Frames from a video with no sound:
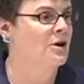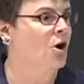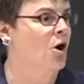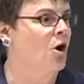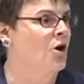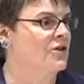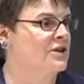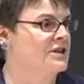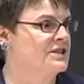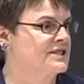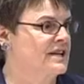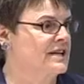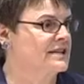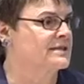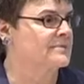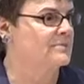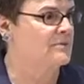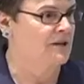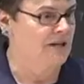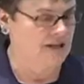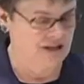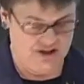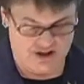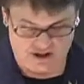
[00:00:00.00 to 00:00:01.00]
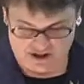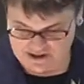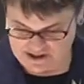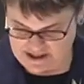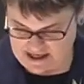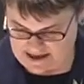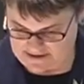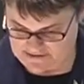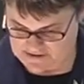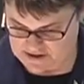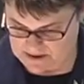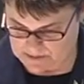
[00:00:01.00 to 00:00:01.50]
all these explanations
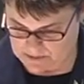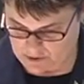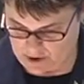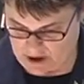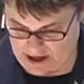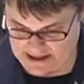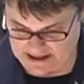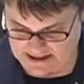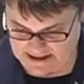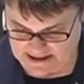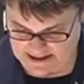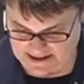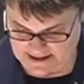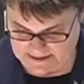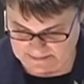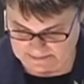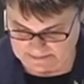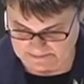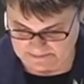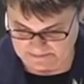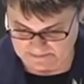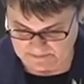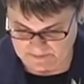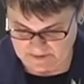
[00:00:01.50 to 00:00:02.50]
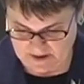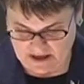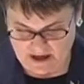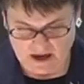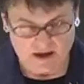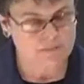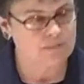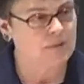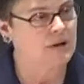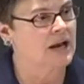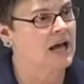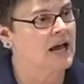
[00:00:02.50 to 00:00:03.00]
have some right to them,
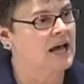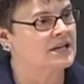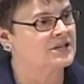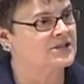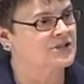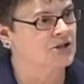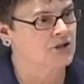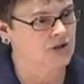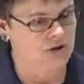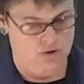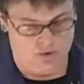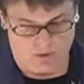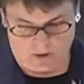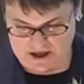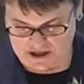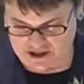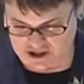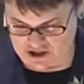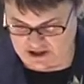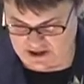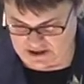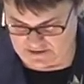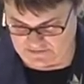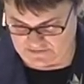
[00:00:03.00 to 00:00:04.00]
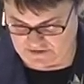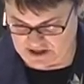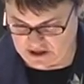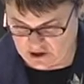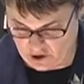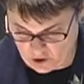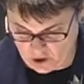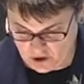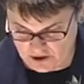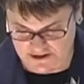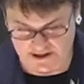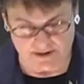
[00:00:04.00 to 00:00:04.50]
but as to the question of the
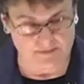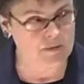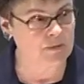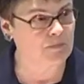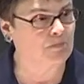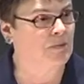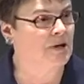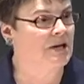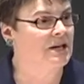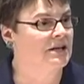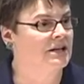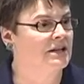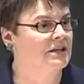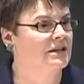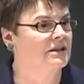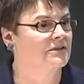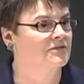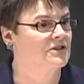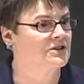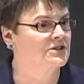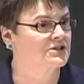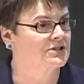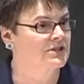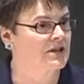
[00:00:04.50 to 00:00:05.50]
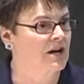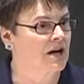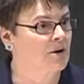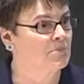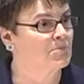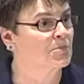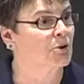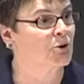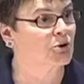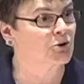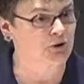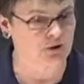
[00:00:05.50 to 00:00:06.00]
ultimate meaning of this uh,
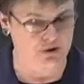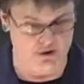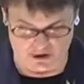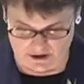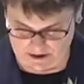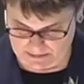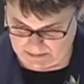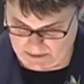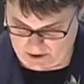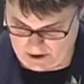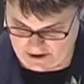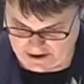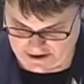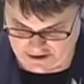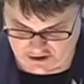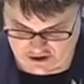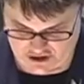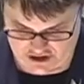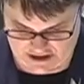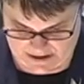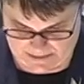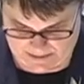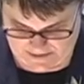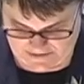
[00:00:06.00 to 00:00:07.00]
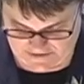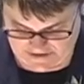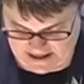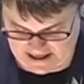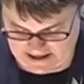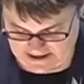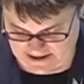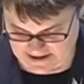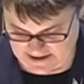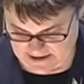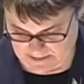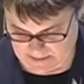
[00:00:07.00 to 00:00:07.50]
perduring partnership of
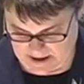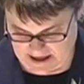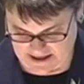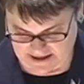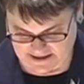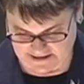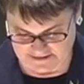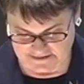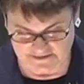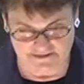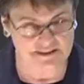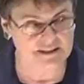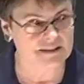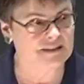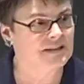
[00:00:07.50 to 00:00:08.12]
death and the maiden,